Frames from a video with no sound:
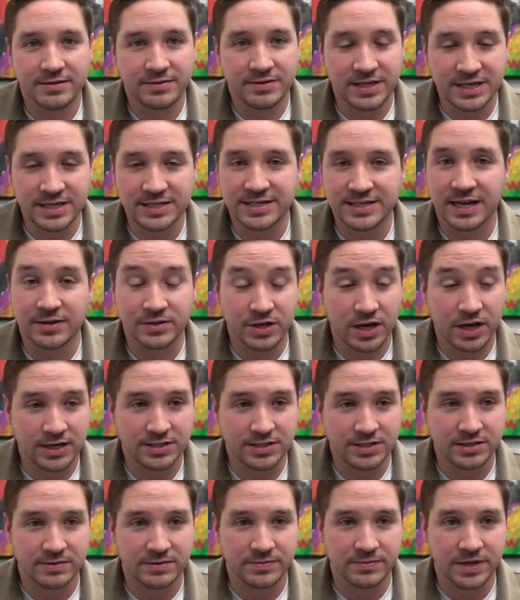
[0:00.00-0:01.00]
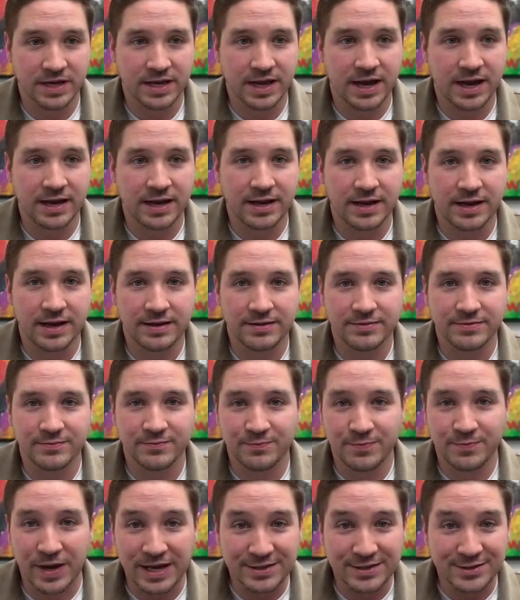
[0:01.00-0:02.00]
this sounds awesome. Like,
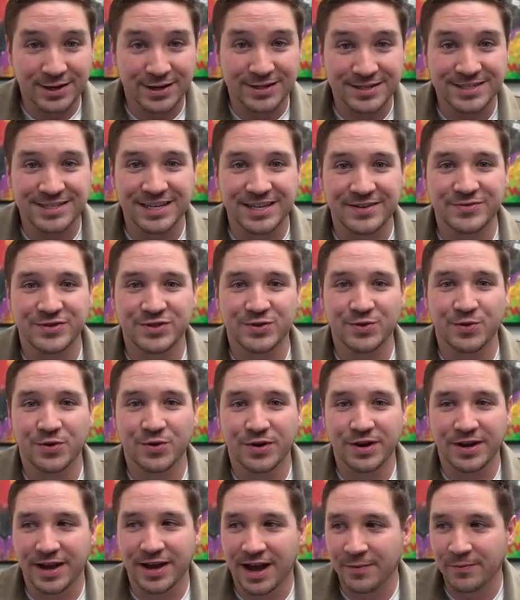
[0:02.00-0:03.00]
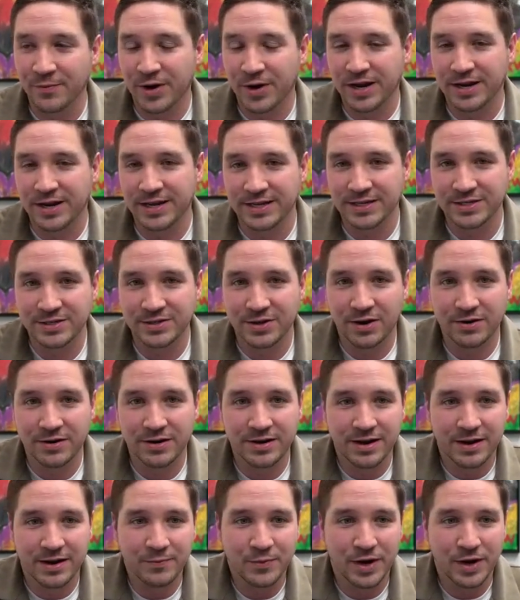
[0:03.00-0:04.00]
based on Steve's story, I'm ready to get
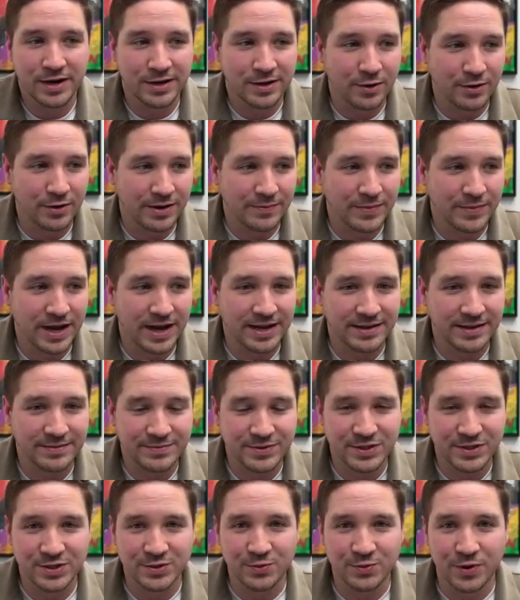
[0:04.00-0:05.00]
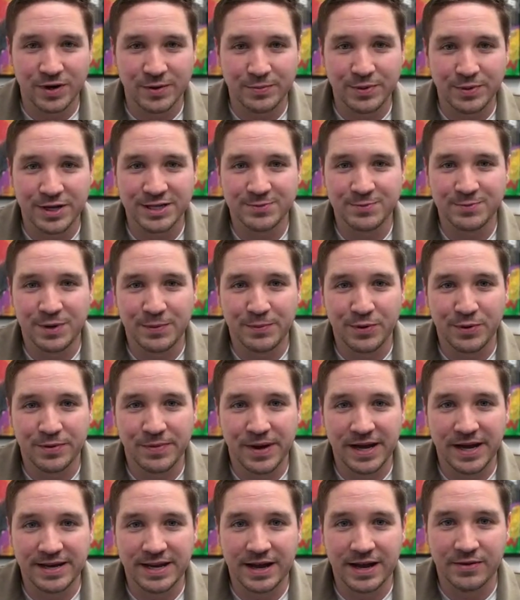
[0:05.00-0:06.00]
started. I'm ready to go get my 20 plus people in
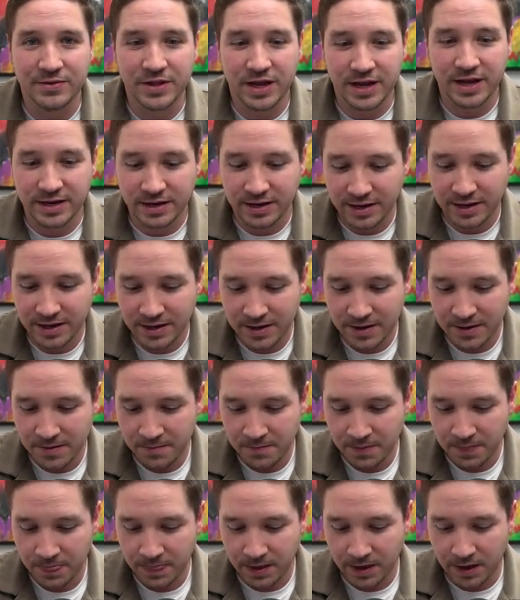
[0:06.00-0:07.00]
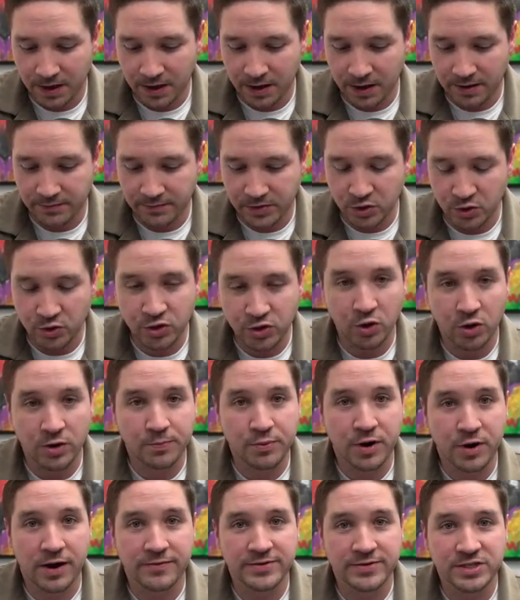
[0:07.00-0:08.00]
my downline. You can go to
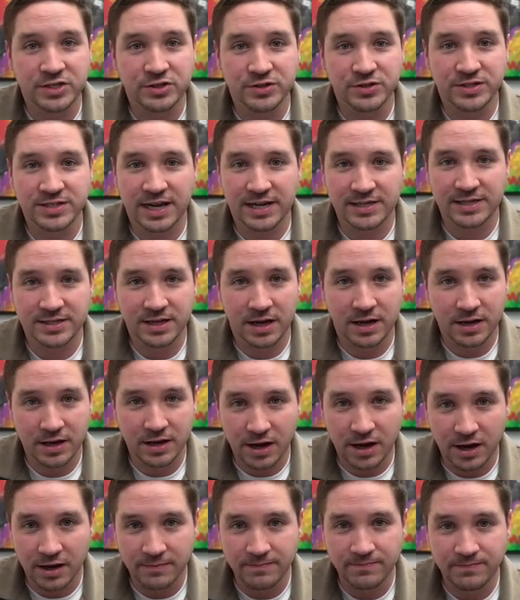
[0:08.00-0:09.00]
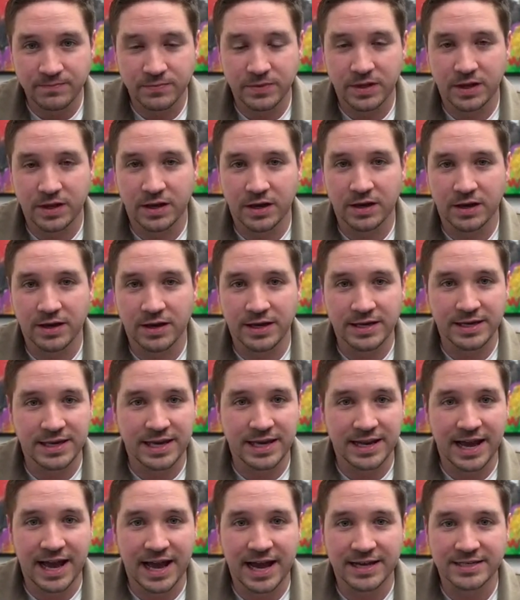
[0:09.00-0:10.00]
profitsharesites.com and
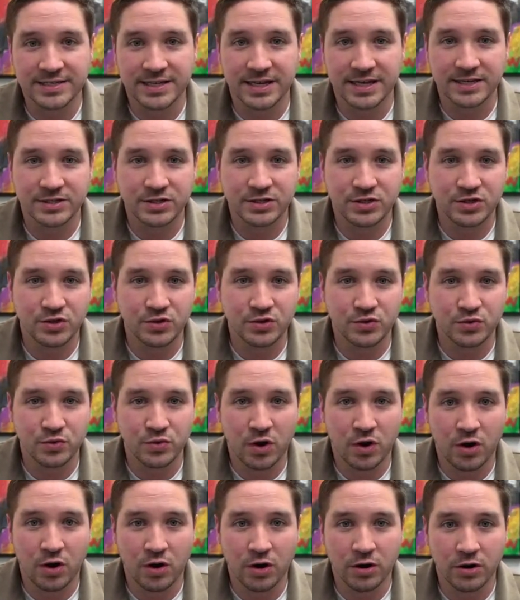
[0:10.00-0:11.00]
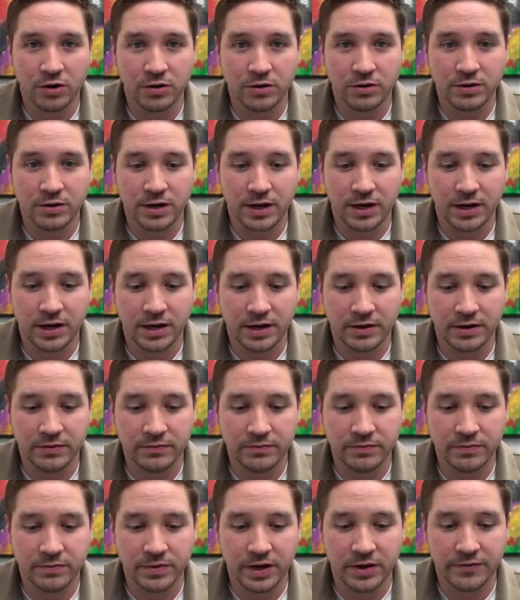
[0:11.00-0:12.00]
get access to our
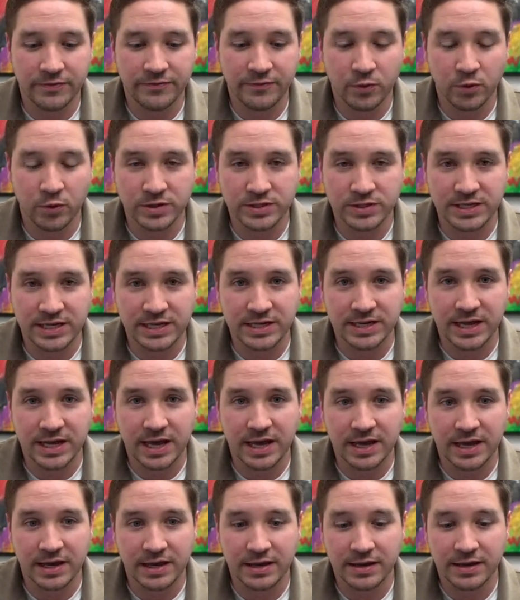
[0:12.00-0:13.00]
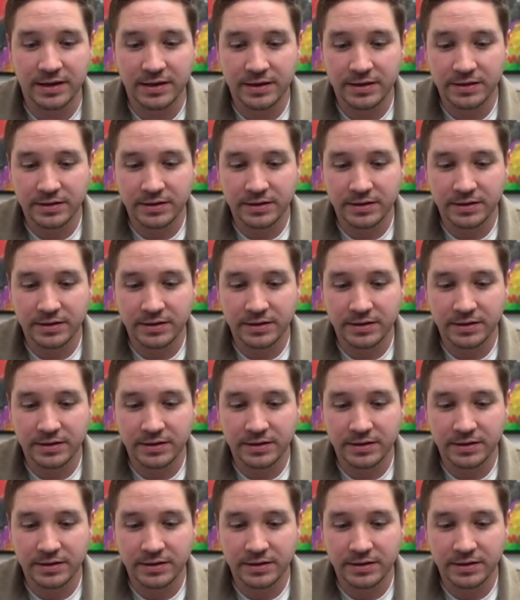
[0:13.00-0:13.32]
14-day